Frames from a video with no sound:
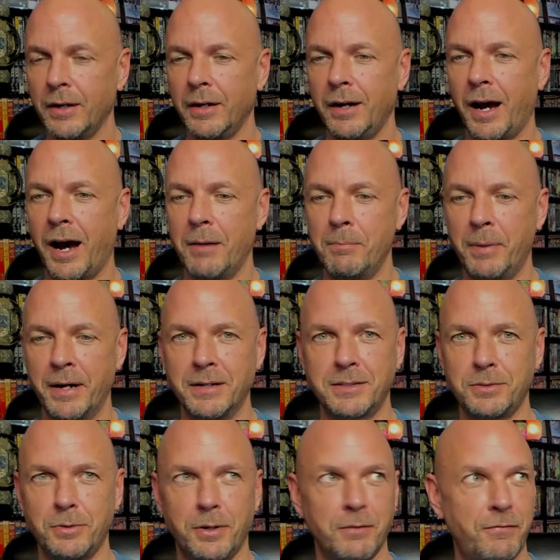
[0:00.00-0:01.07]
But
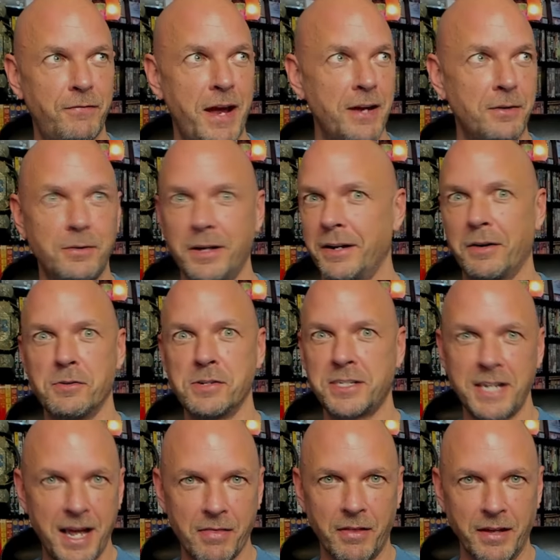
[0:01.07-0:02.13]
to a fan who didn't
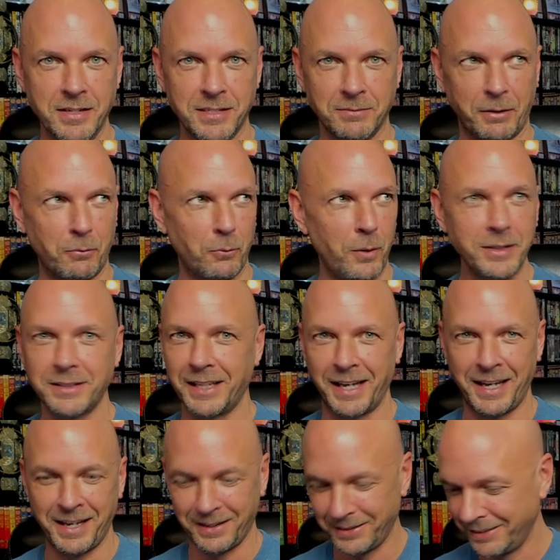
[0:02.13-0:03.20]
understand this, I'm like, what the
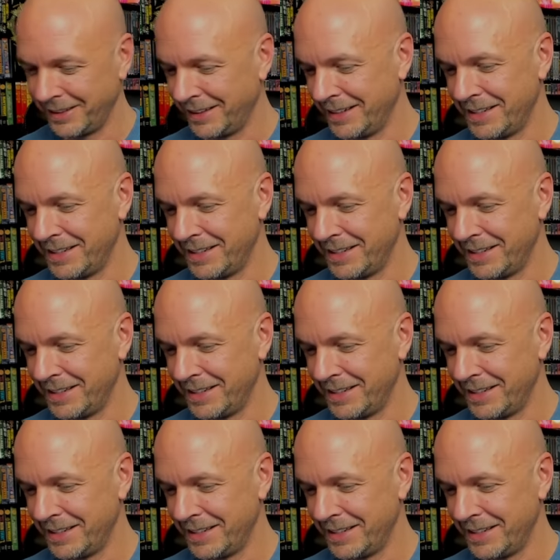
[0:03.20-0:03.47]
hell?